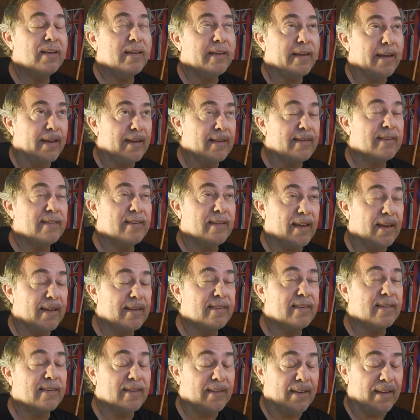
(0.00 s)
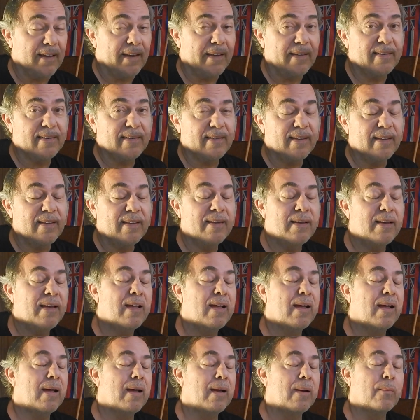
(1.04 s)
Yes, yes, and yes.
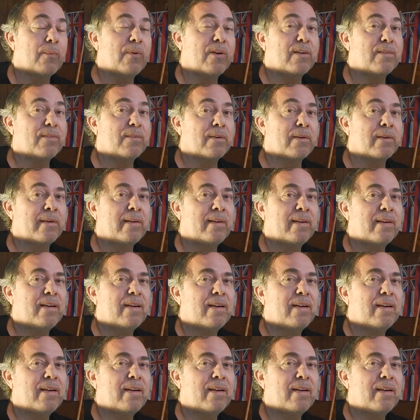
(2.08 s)
However,